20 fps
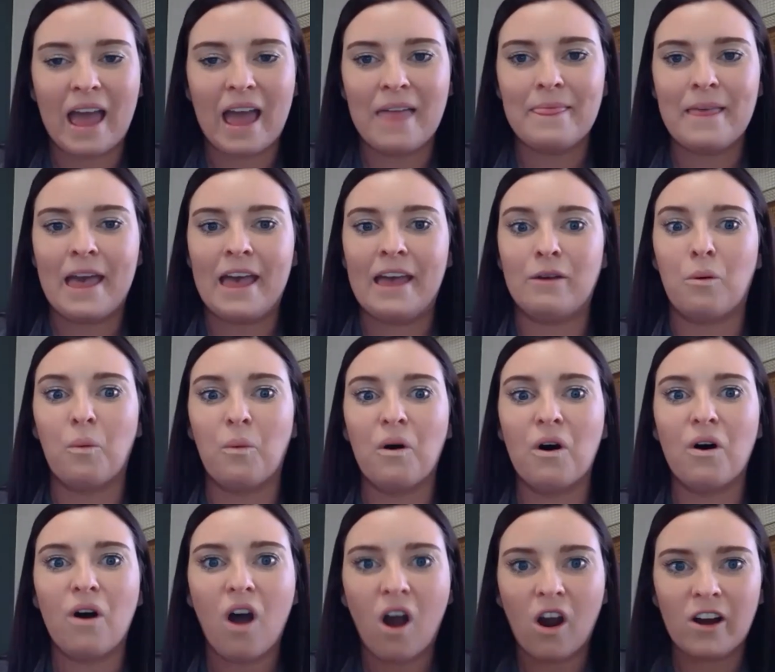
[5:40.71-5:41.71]
and then
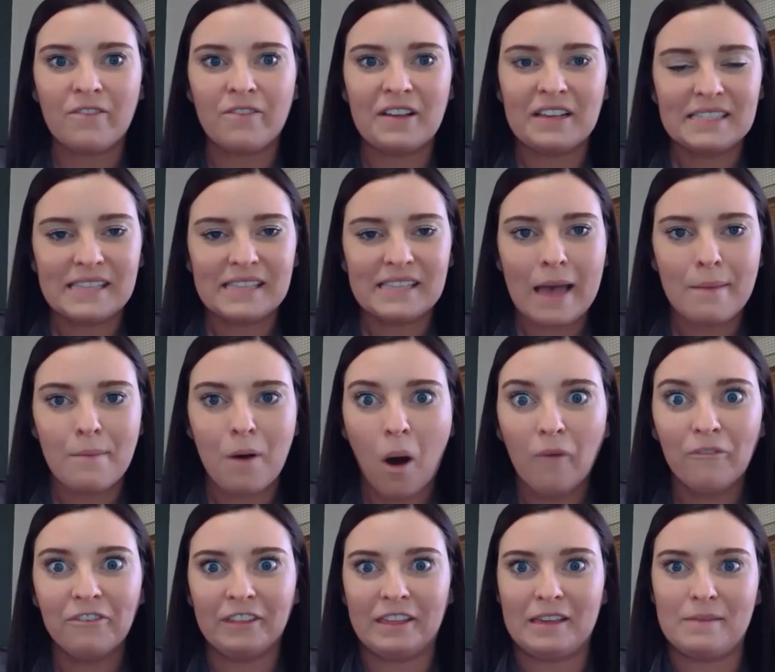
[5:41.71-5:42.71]
we'll harvest them
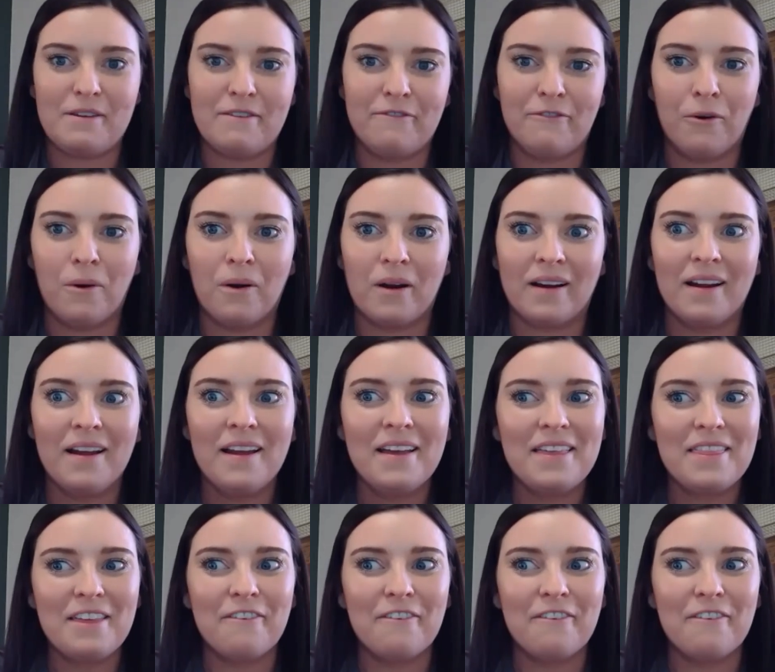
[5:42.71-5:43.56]
hopefully before